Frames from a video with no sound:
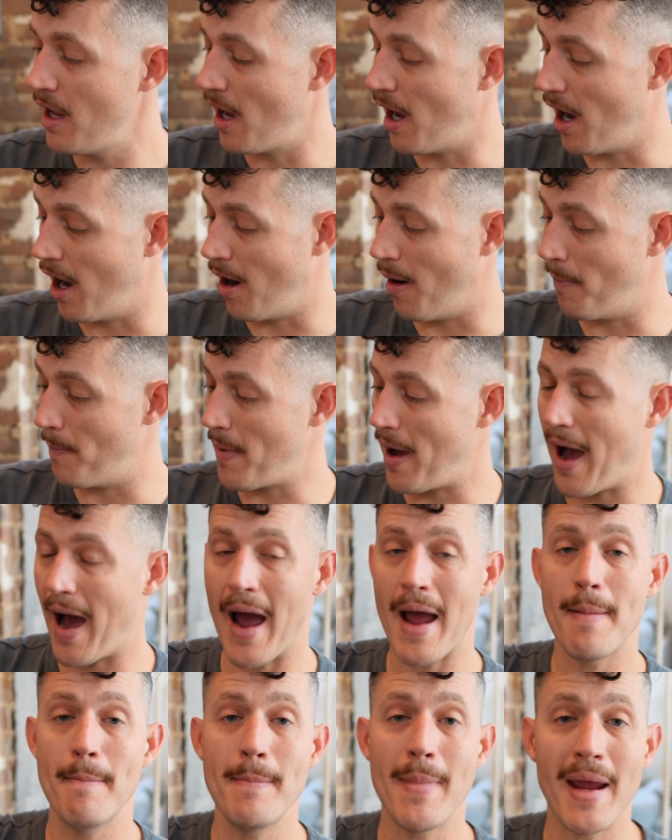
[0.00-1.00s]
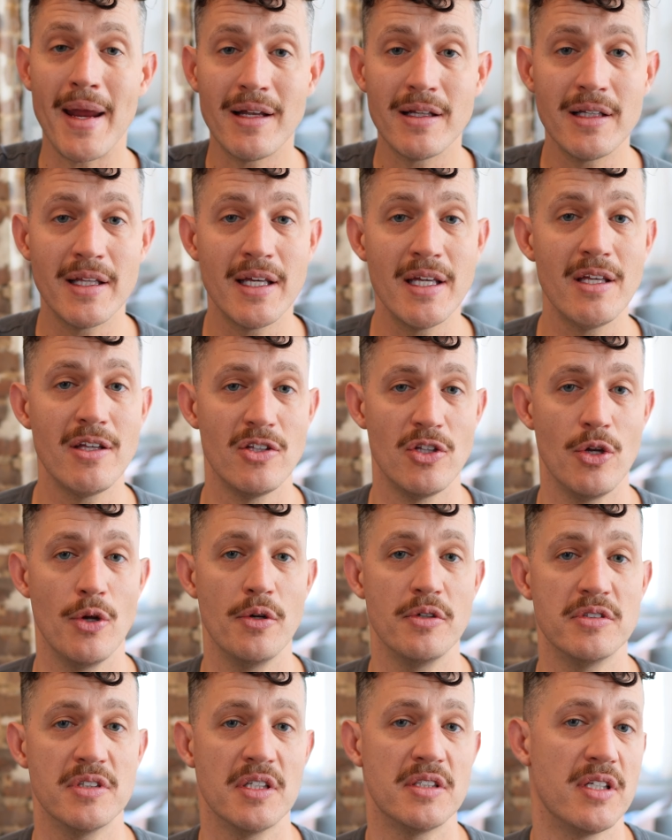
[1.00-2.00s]
I mainly
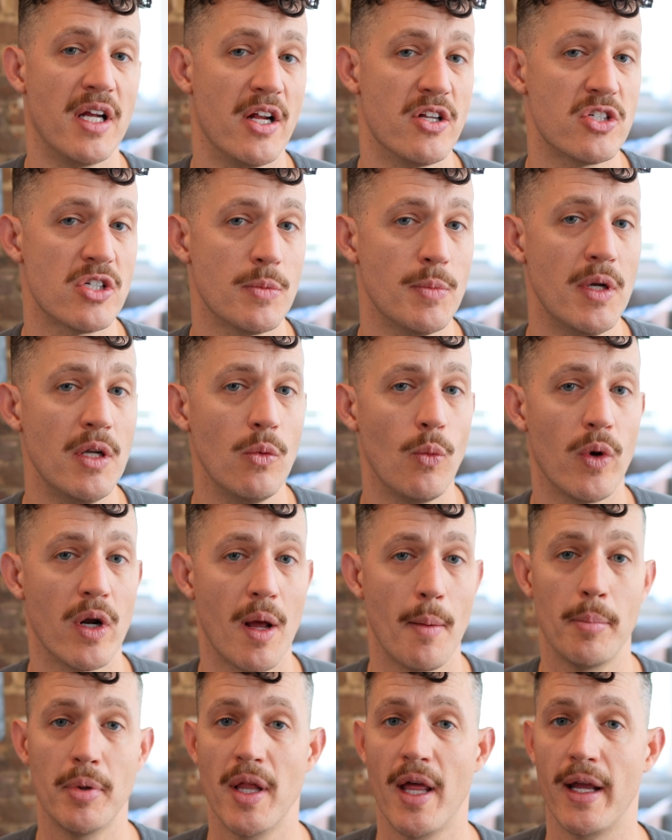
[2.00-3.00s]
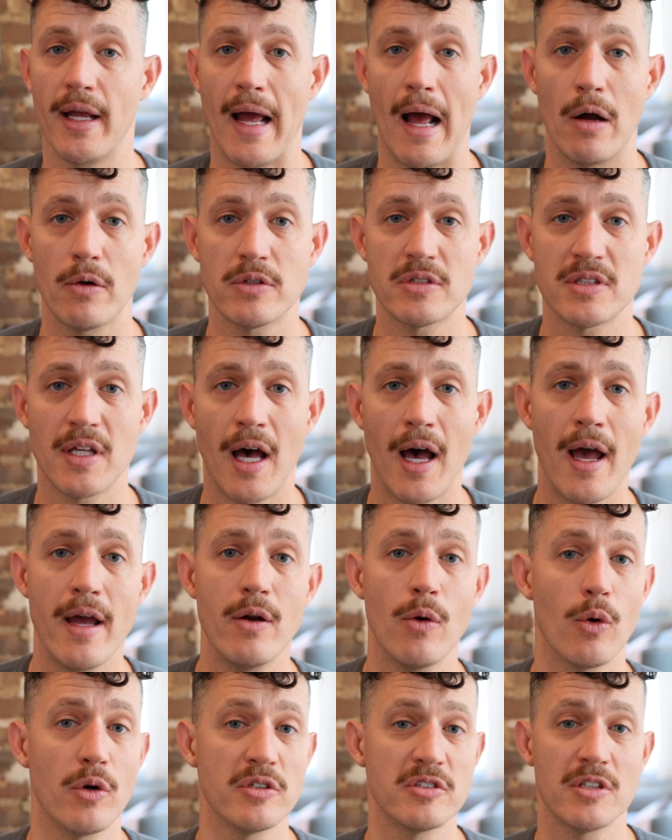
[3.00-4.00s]
use this instrument when I'm playing outside
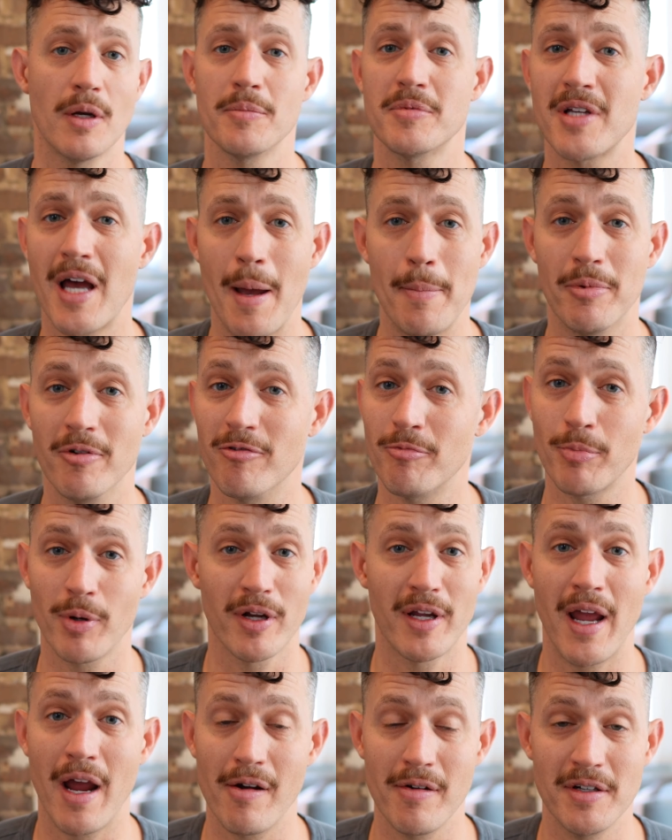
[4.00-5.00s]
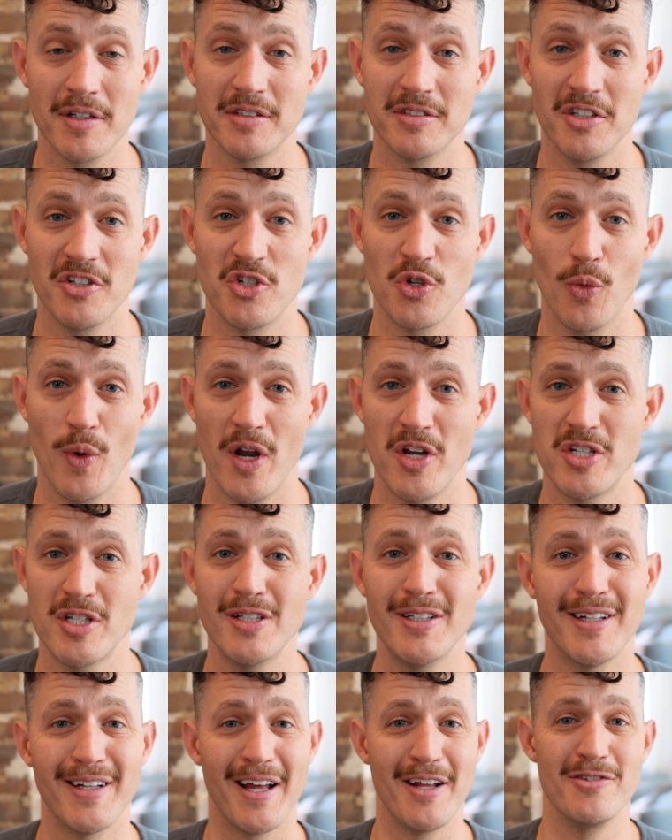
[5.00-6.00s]
or some type of precarious
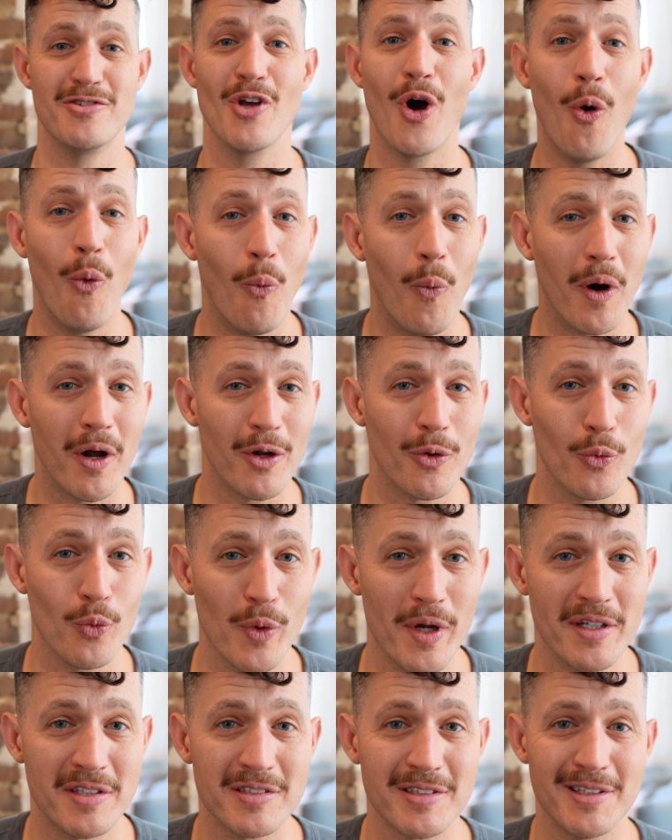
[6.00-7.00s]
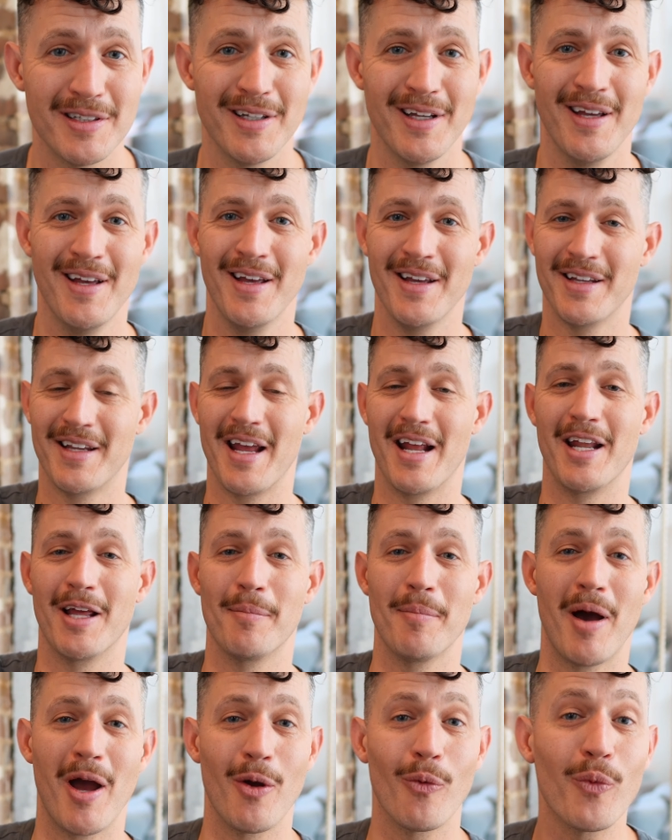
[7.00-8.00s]
situation, and I don't want to risk
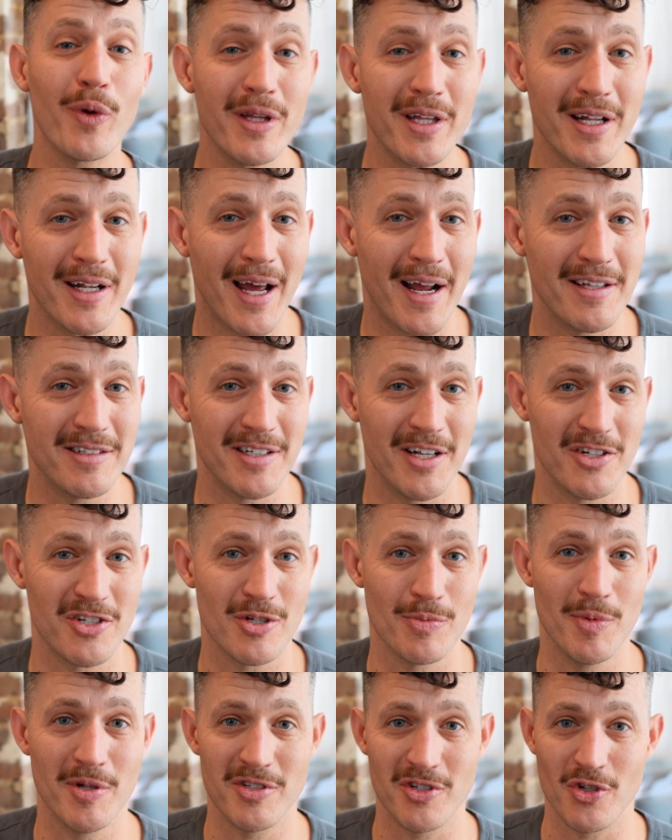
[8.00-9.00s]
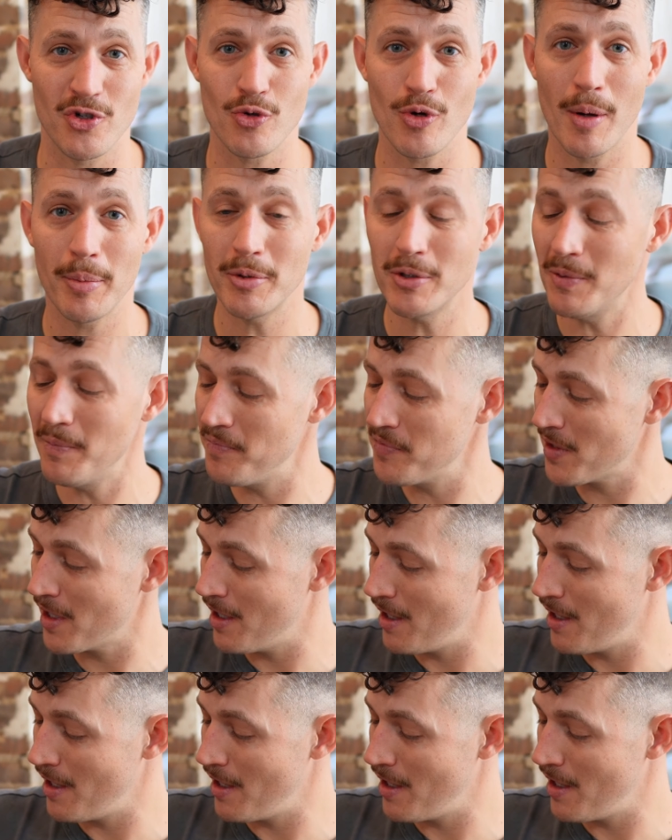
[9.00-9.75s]
getting my really nice instruments in trouble.